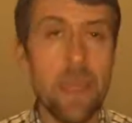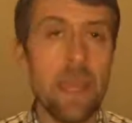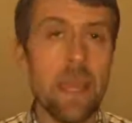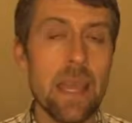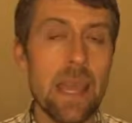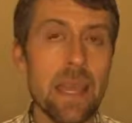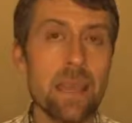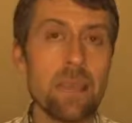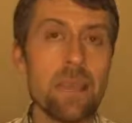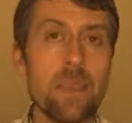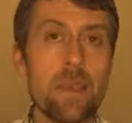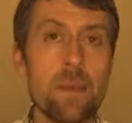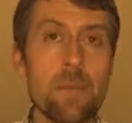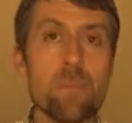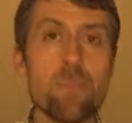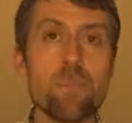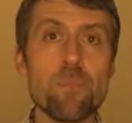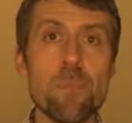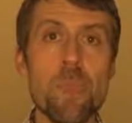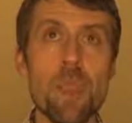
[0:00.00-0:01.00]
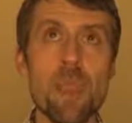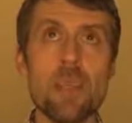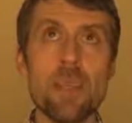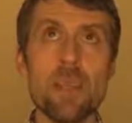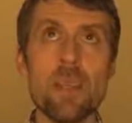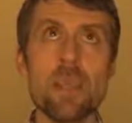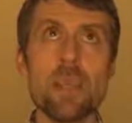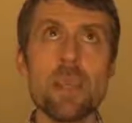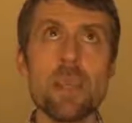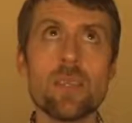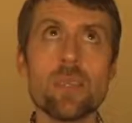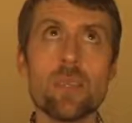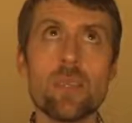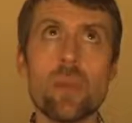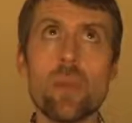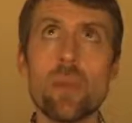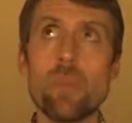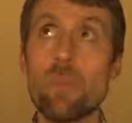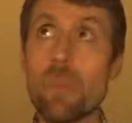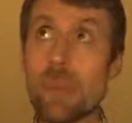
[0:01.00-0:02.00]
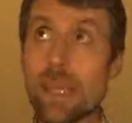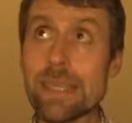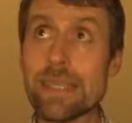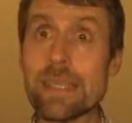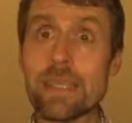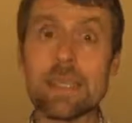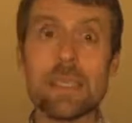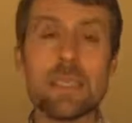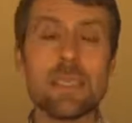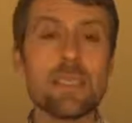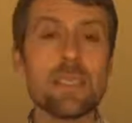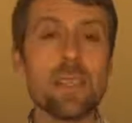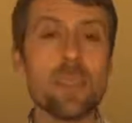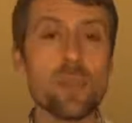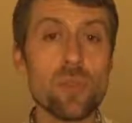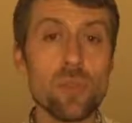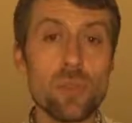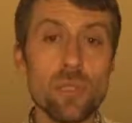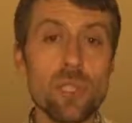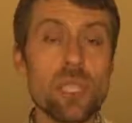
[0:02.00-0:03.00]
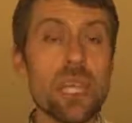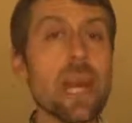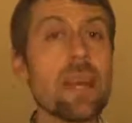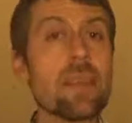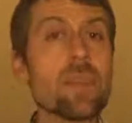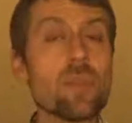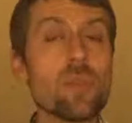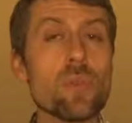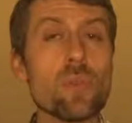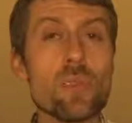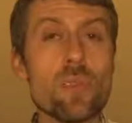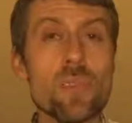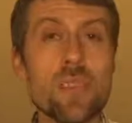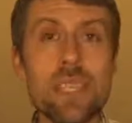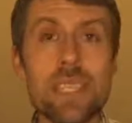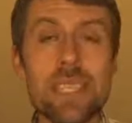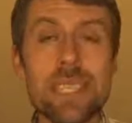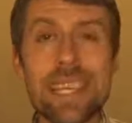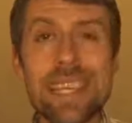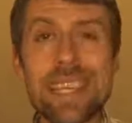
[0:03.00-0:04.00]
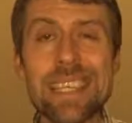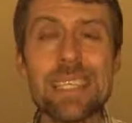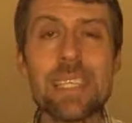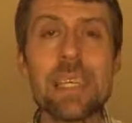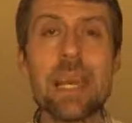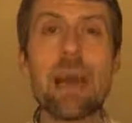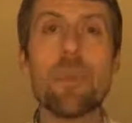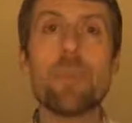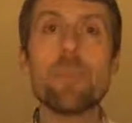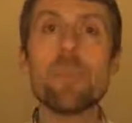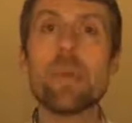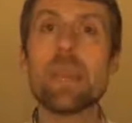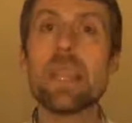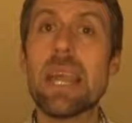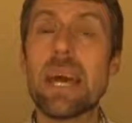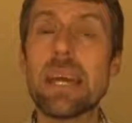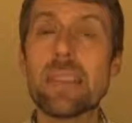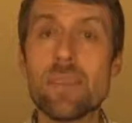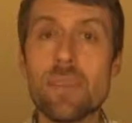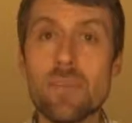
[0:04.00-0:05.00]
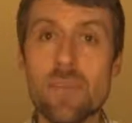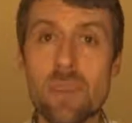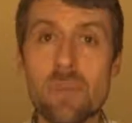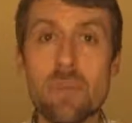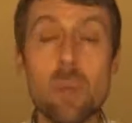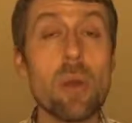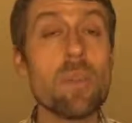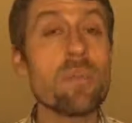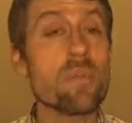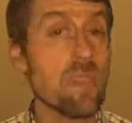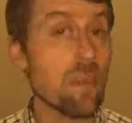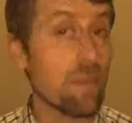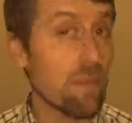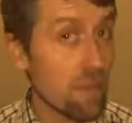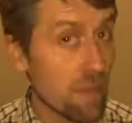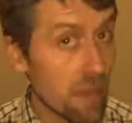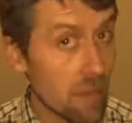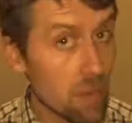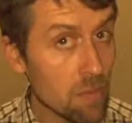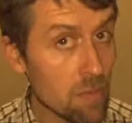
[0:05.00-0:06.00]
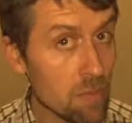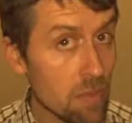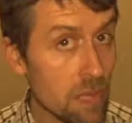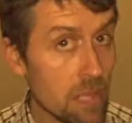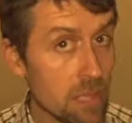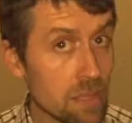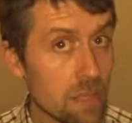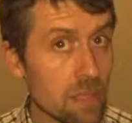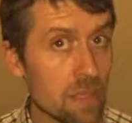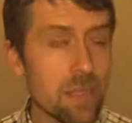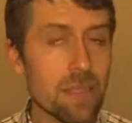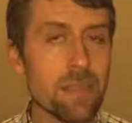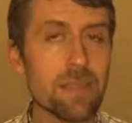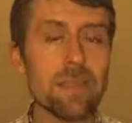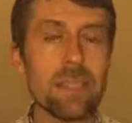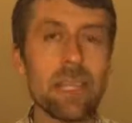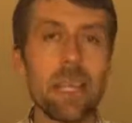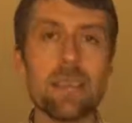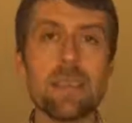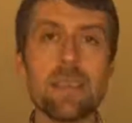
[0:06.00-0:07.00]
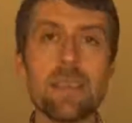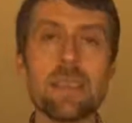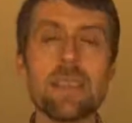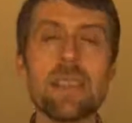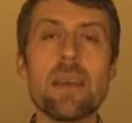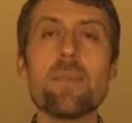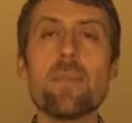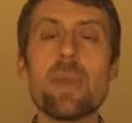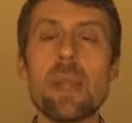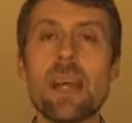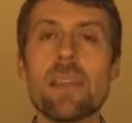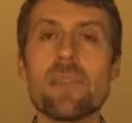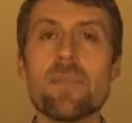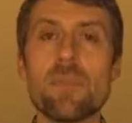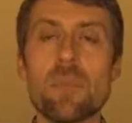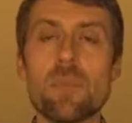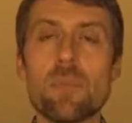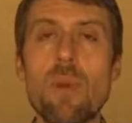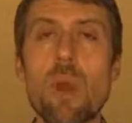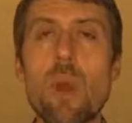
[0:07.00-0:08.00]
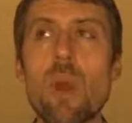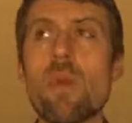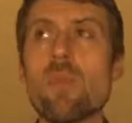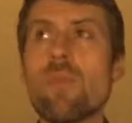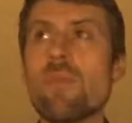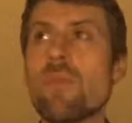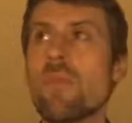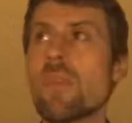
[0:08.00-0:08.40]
And so businesses, they should start to create a platform of development instead of a platform of